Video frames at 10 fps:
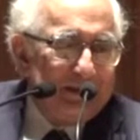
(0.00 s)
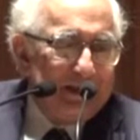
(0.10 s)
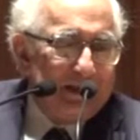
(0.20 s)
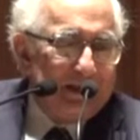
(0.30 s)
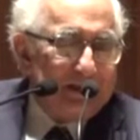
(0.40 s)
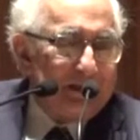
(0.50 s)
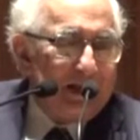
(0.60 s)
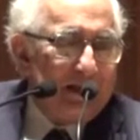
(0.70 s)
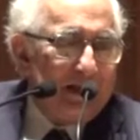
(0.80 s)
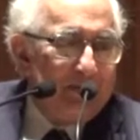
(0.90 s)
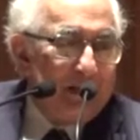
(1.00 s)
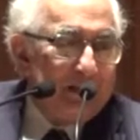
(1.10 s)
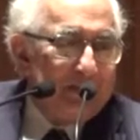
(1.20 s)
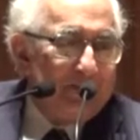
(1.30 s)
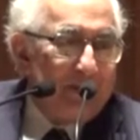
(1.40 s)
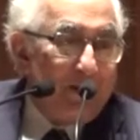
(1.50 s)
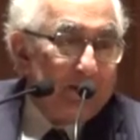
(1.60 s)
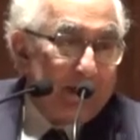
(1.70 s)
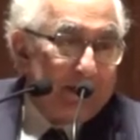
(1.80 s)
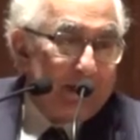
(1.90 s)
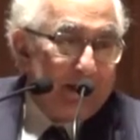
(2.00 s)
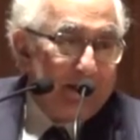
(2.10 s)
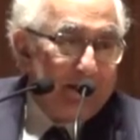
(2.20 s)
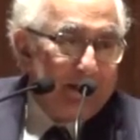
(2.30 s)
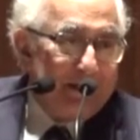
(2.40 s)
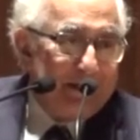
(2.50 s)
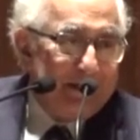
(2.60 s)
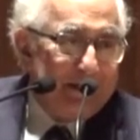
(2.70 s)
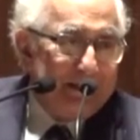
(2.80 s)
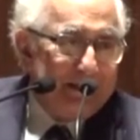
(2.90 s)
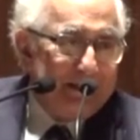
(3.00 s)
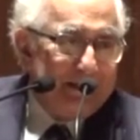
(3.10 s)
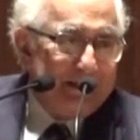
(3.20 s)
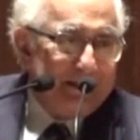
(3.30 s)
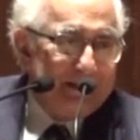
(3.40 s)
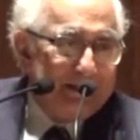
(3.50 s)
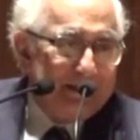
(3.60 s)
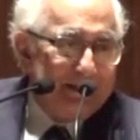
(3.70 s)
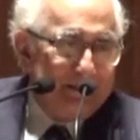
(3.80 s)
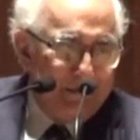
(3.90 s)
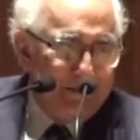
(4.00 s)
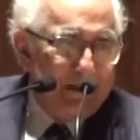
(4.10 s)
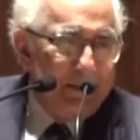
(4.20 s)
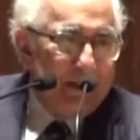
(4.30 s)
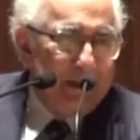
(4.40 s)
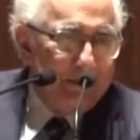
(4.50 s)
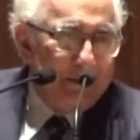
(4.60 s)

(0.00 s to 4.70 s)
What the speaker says: External means from outside the country, preferably